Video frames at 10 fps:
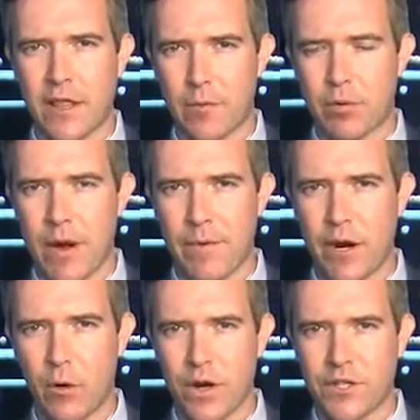of the
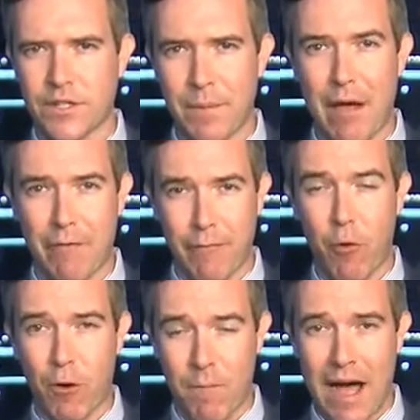perimeter, which is about
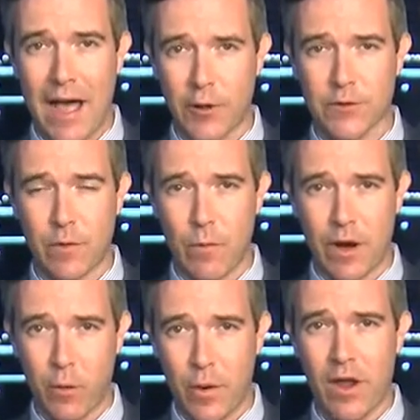four miles from
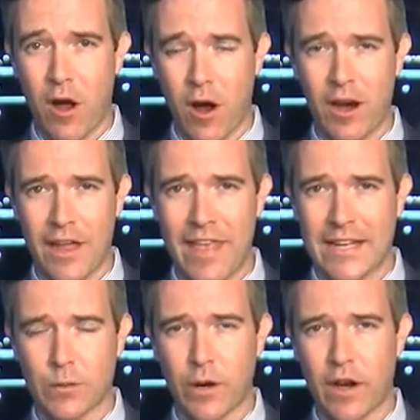where we are, and
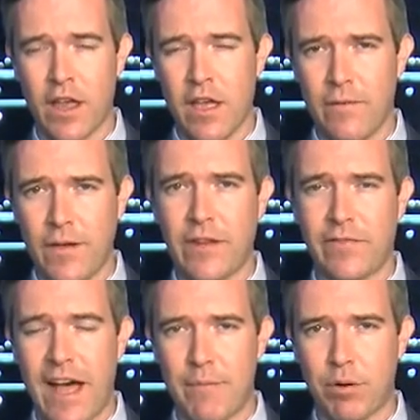that's where
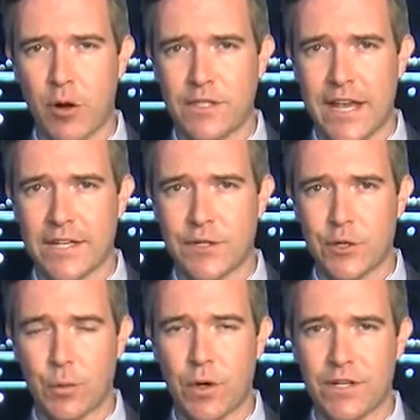55
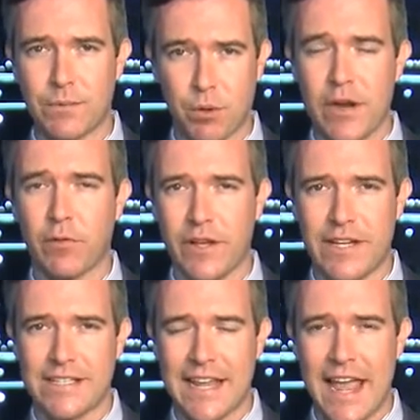protesters were briefly
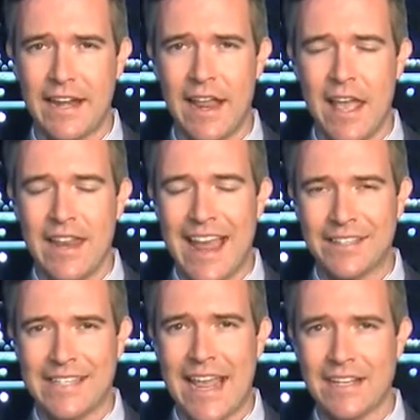detained. Now,
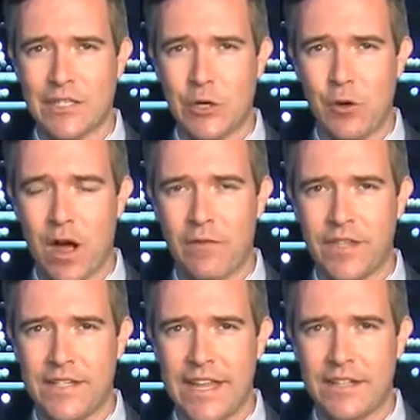day two of
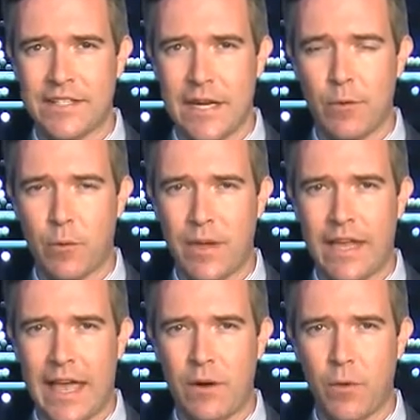the DNC will
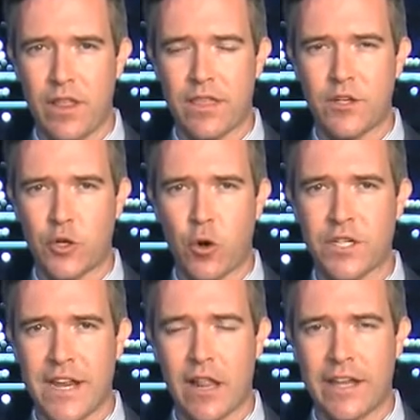begin with the
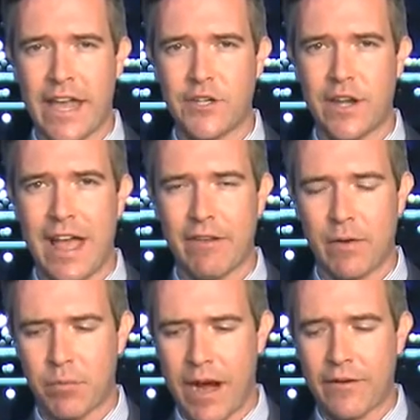Georgia delegation
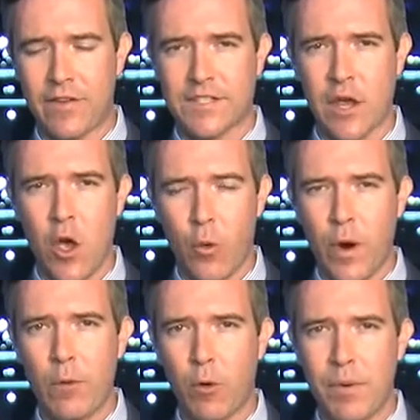having breakfast.
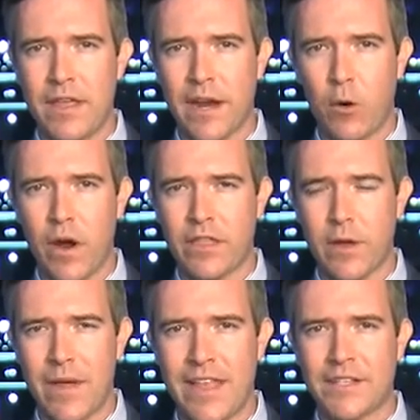We will be there with
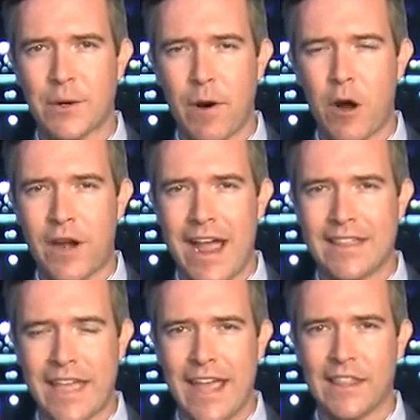them, and then tomorrow night,
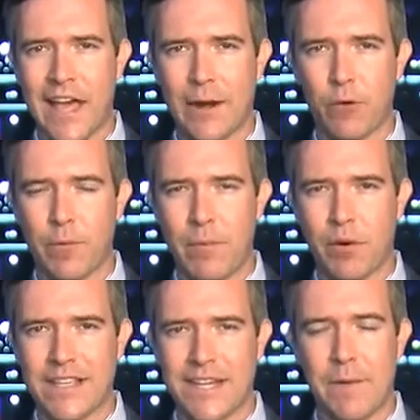the headliner will be
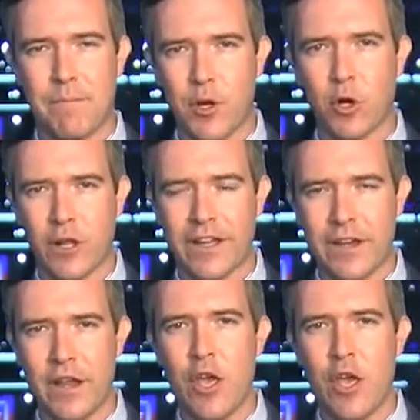President Bill Clinton,